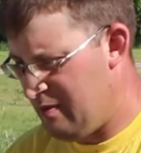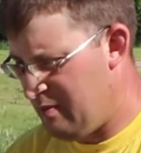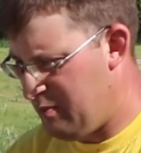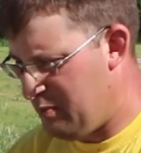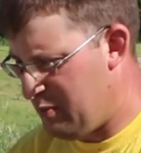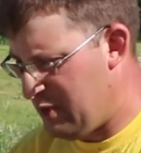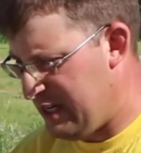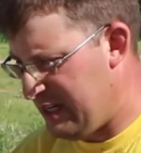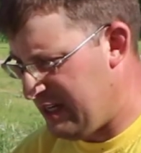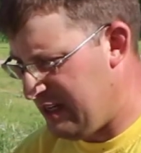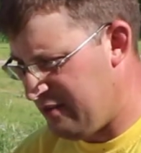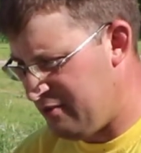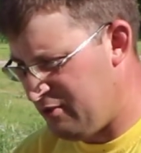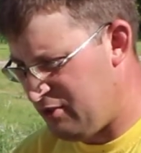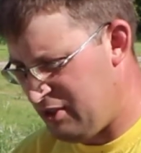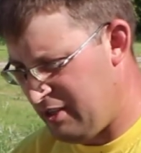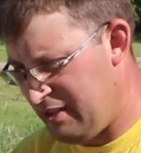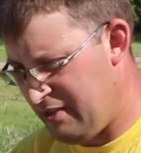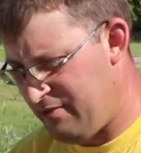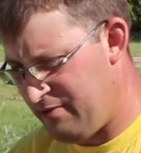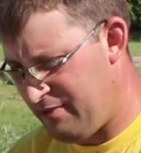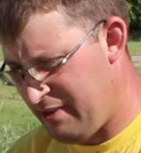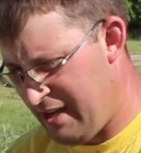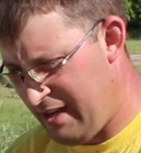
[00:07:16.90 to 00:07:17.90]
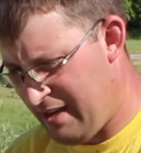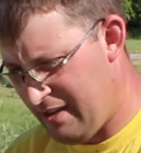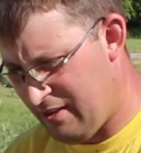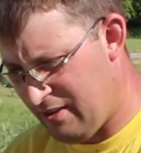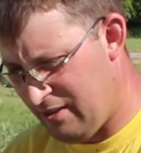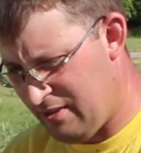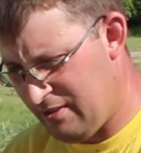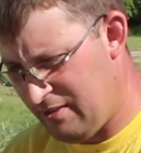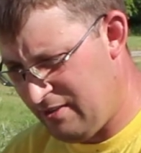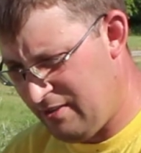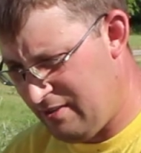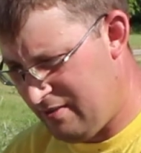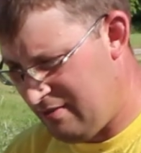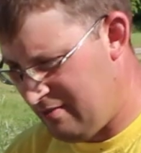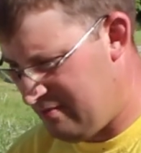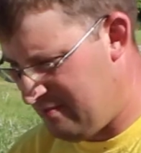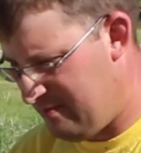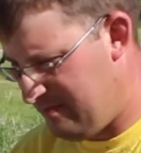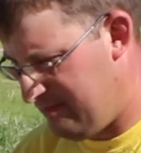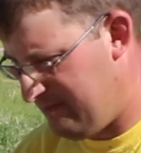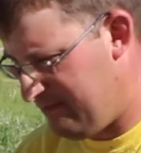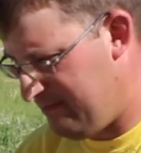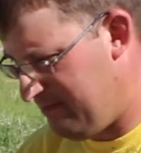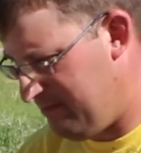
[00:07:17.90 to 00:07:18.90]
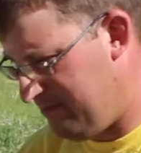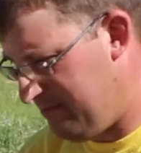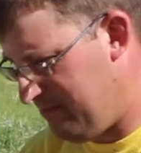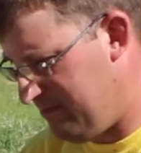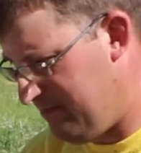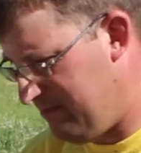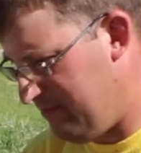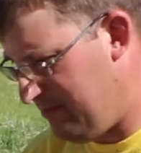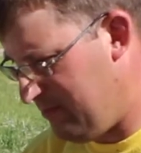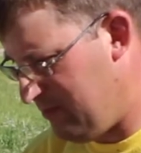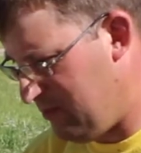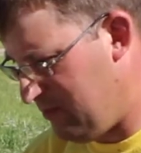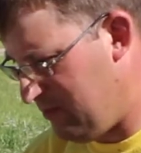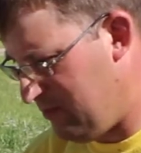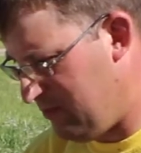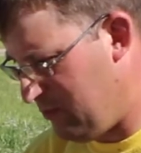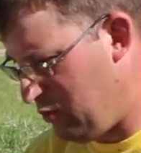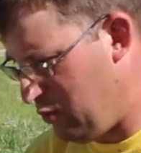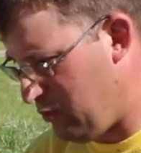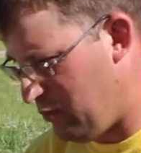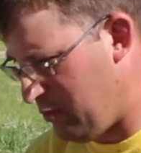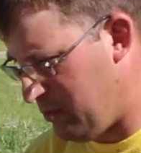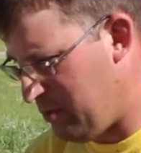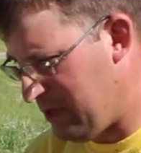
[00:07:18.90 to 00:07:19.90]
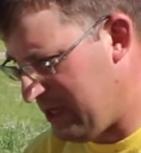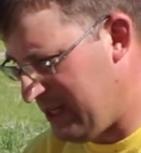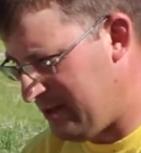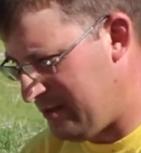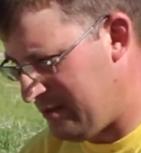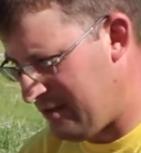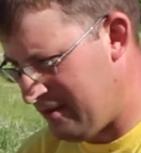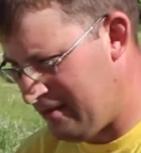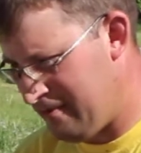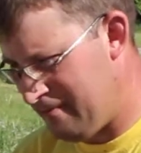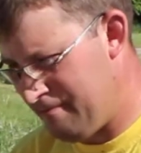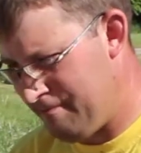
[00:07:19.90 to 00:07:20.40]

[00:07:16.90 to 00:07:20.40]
But if she fails, you replace her.